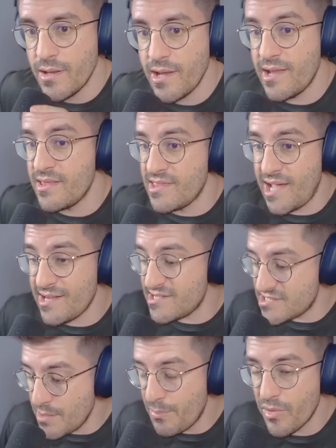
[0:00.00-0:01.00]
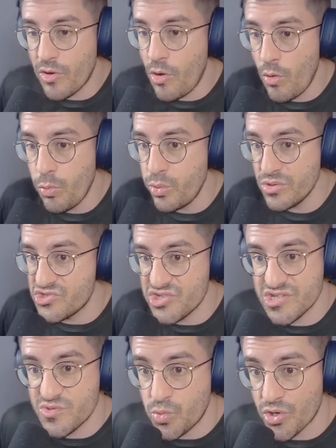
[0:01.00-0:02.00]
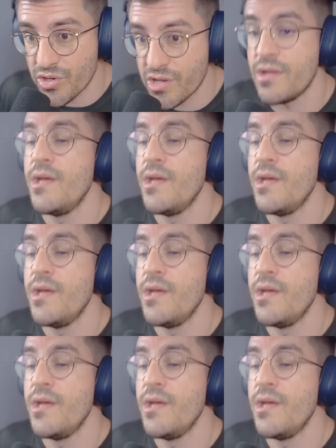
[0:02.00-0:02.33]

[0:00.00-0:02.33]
and that simple code will just work.